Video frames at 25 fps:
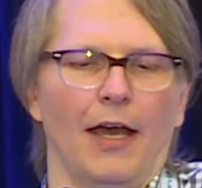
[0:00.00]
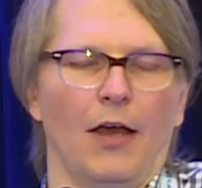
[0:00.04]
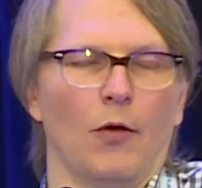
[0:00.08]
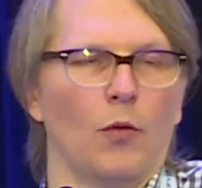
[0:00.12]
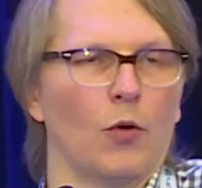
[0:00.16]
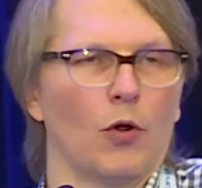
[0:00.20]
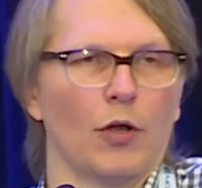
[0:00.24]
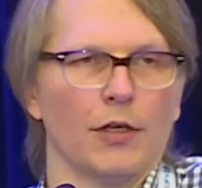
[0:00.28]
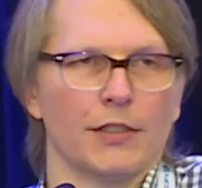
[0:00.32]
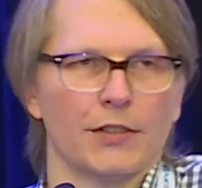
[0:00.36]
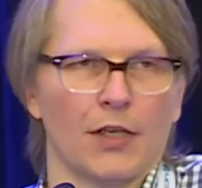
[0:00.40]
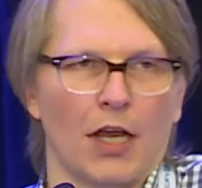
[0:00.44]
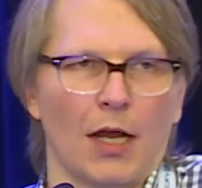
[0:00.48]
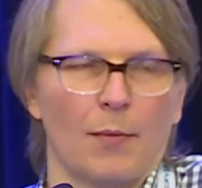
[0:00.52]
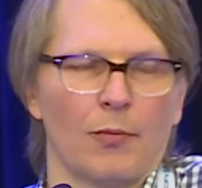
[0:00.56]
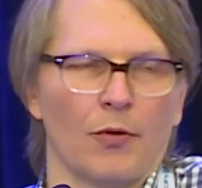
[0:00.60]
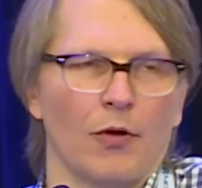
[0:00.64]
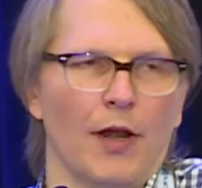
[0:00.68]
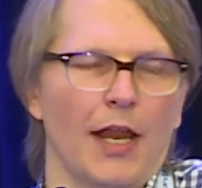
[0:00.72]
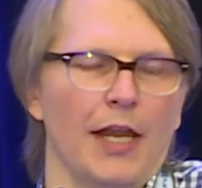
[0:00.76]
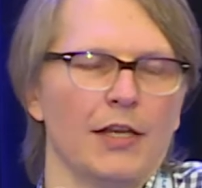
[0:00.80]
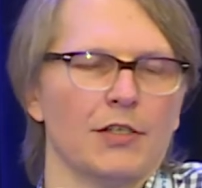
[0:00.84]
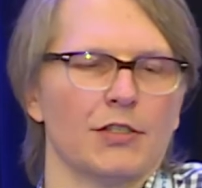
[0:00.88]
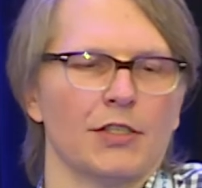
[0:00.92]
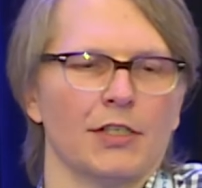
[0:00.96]
or its
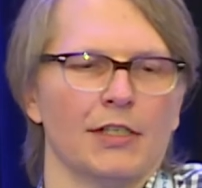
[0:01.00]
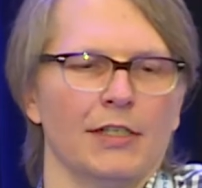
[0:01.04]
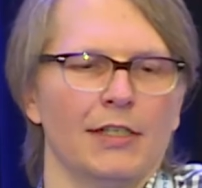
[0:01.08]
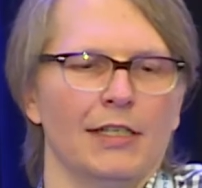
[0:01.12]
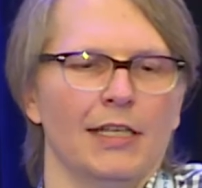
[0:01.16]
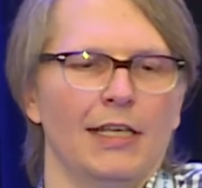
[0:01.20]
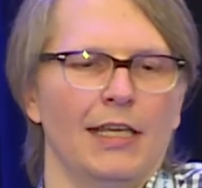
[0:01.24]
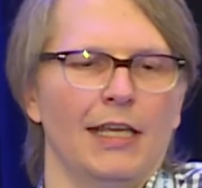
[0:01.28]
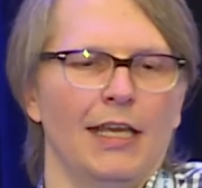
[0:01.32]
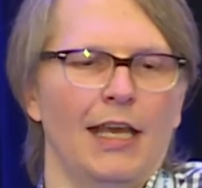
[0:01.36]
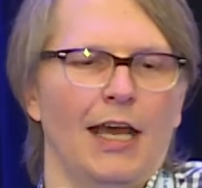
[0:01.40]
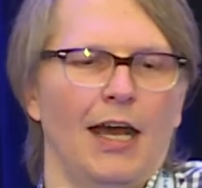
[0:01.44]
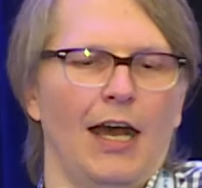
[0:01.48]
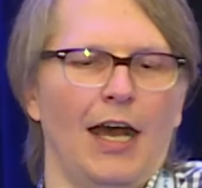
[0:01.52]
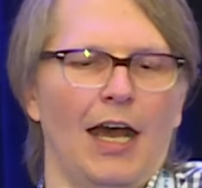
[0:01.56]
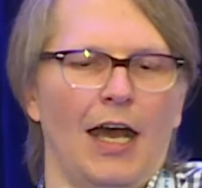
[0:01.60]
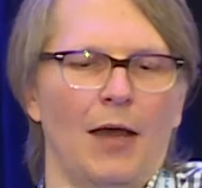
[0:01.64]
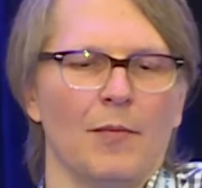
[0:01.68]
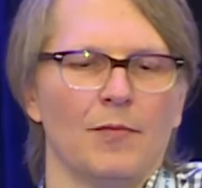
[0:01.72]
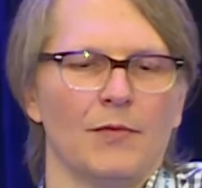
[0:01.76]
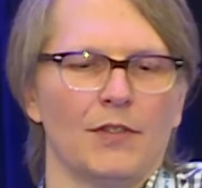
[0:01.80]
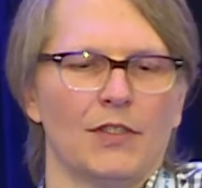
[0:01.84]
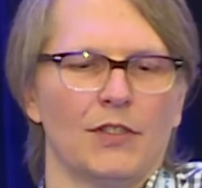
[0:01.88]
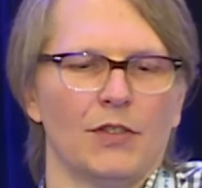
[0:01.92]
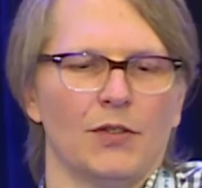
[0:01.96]
operation,
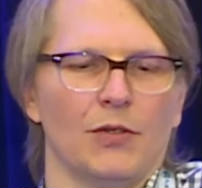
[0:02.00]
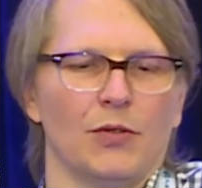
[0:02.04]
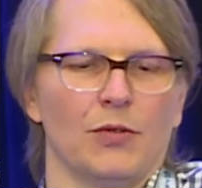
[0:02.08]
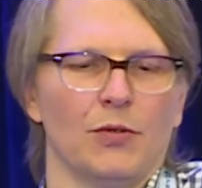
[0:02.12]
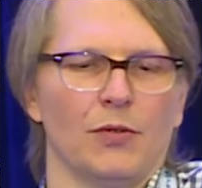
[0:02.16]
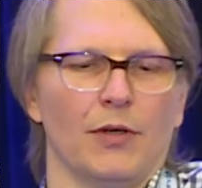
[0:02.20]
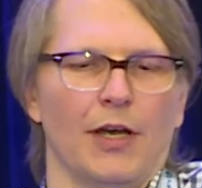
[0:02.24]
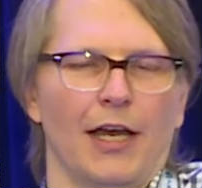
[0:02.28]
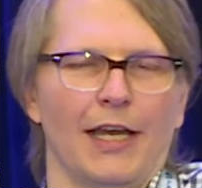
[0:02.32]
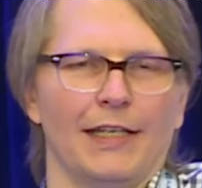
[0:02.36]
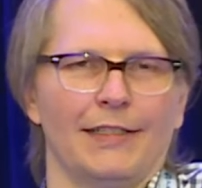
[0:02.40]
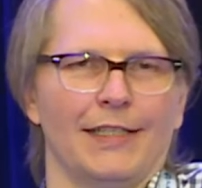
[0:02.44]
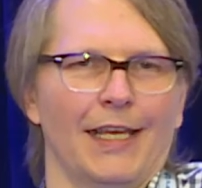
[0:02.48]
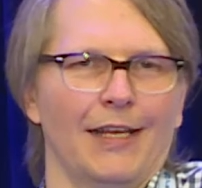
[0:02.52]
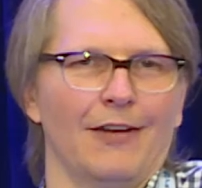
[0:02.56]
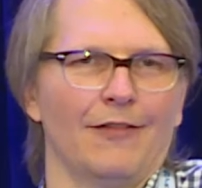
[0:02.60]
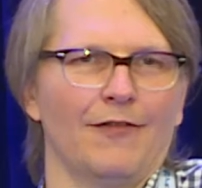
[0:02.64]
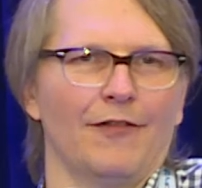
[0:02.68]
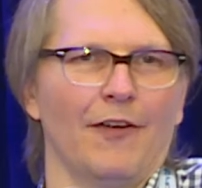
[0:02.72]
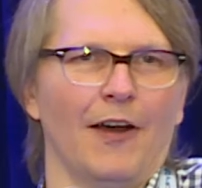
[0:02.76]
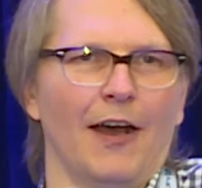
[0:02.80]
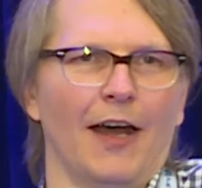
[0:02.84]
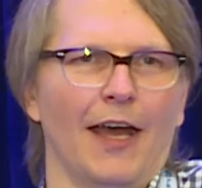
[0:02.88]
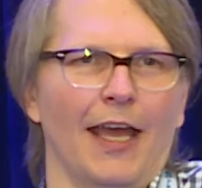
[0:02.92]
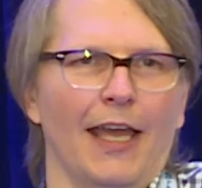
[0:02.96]
to
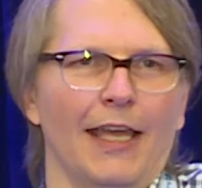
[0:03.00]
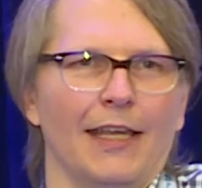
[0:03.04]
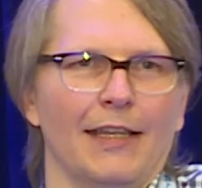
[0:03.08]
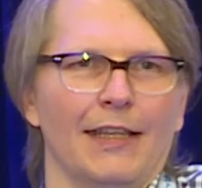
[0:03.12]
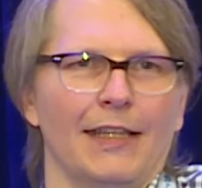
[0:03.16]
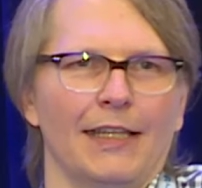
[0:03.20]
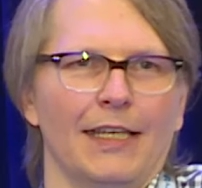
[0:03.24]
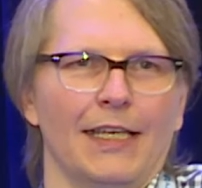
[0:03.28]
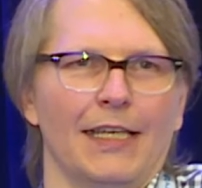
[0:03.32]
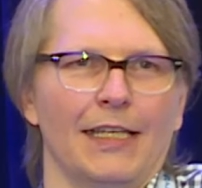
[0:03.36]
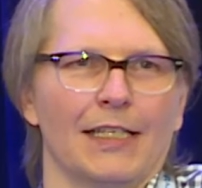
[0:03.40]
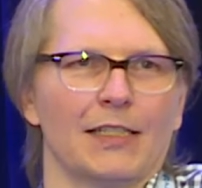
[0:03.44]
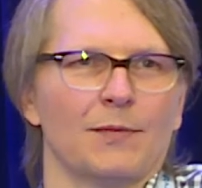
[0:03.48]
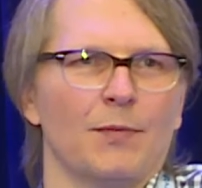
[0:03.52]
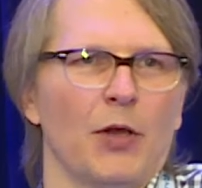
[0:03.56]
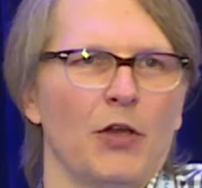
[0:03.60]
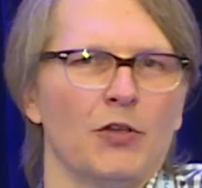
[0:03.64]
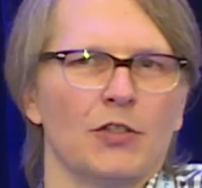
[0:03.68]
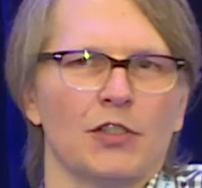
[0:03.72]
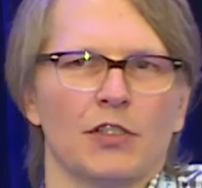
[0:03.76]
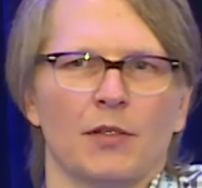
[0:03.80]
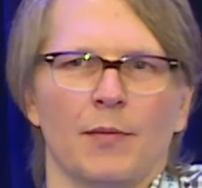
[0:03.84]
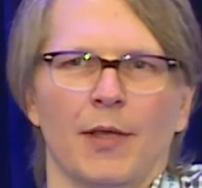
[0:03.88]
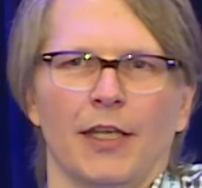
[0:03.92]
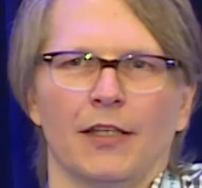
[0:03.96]
identify the
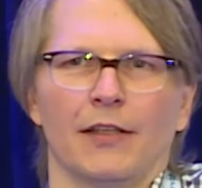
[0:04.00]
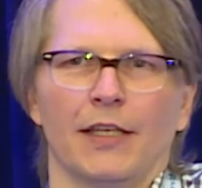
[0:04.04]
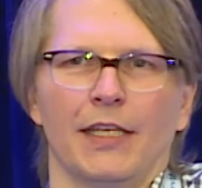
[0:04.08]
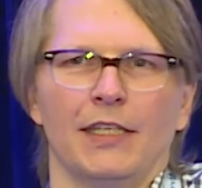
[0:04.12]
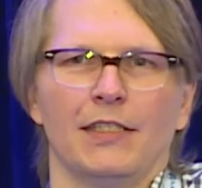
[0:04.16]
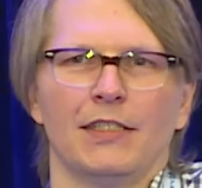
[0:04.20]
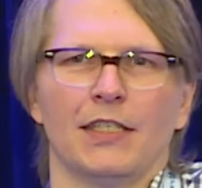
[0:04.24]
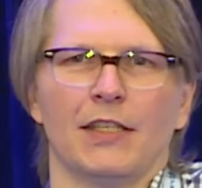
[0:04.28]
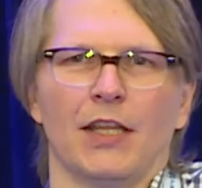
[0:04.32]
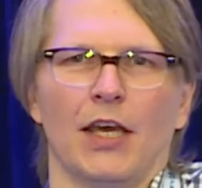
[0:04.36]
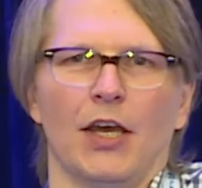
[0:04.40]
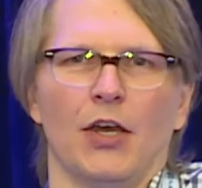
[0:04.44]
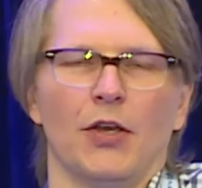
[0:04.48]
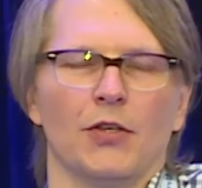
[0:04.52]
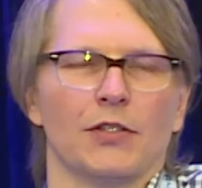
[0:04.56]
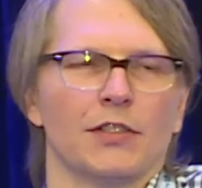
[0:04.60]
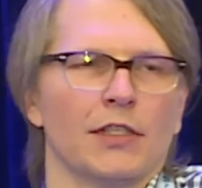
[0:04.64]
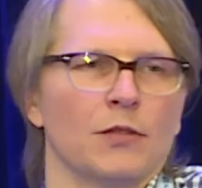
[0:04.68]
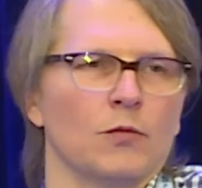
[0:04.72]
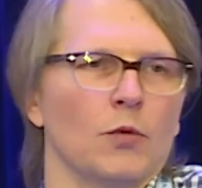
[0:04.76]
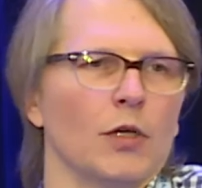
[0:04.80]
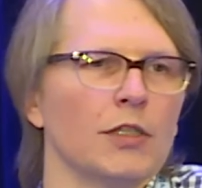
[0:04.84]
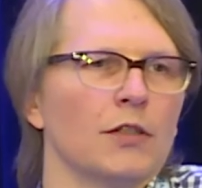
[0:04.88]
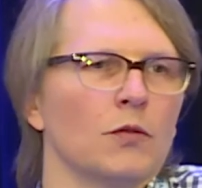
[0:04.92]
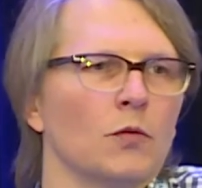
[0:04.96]
exposures that may lead to those
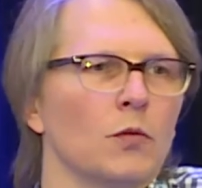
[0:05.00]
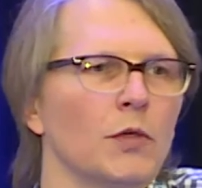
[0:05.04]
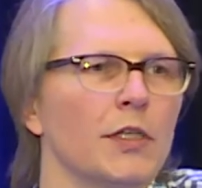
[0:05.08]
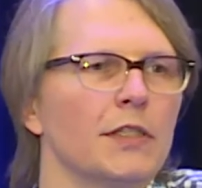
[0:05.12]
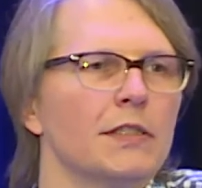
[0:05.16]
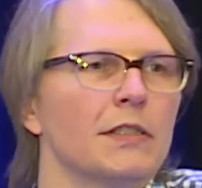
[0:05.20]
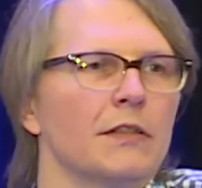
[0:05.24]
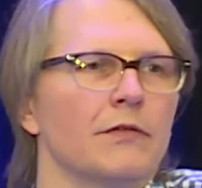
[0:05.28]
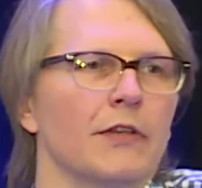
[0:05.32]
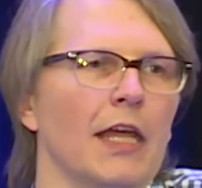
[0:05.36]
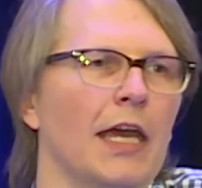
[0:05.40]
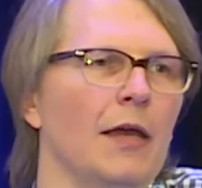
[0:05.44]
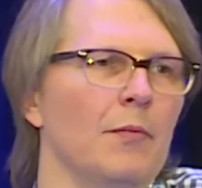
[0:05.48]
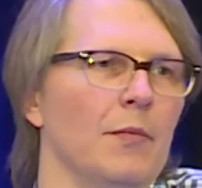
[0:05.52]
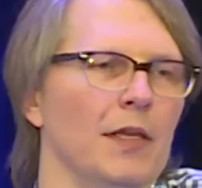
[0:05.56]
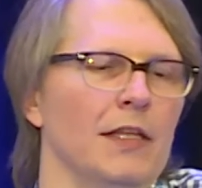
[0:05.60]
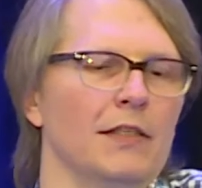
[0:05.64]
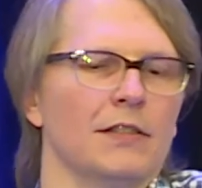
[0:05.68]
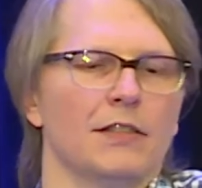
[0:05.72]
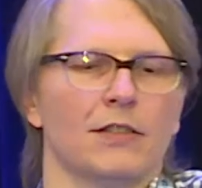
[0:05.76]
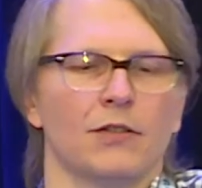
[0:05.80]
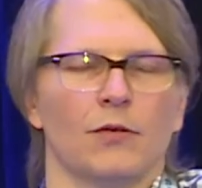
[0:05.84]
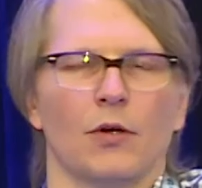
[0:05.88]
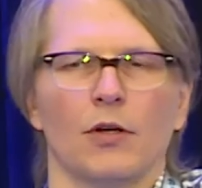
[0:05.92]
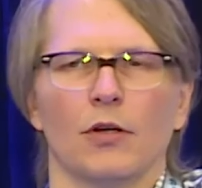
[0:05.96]
and what the risk of that
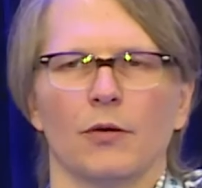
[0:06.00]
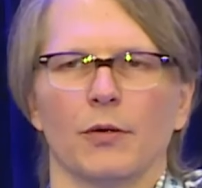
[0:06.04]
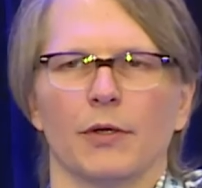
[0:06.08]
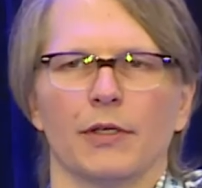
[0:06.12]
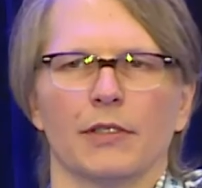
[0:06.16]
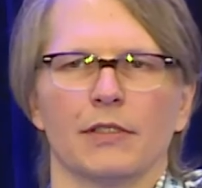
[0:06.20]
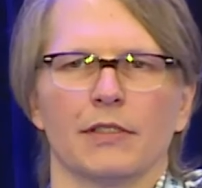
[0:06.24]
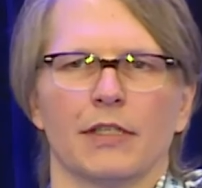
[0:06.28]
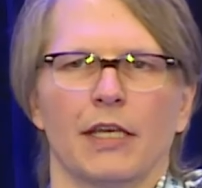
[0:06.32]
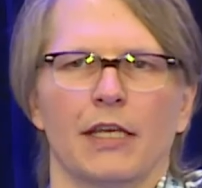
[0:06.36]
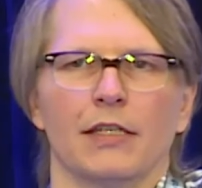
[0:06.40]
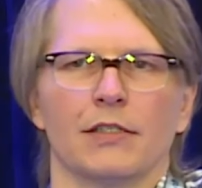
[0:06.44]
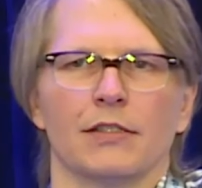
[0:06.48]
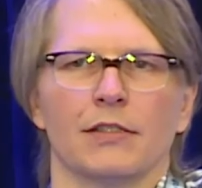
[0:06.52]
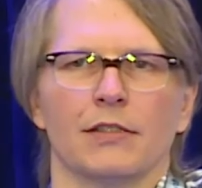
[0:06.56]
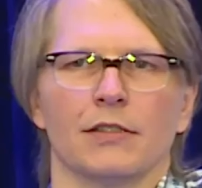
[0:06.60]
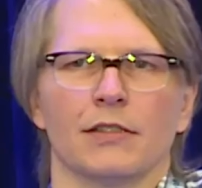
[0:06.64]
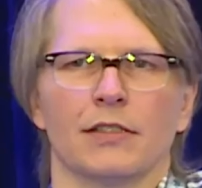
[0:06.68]
means to our organization.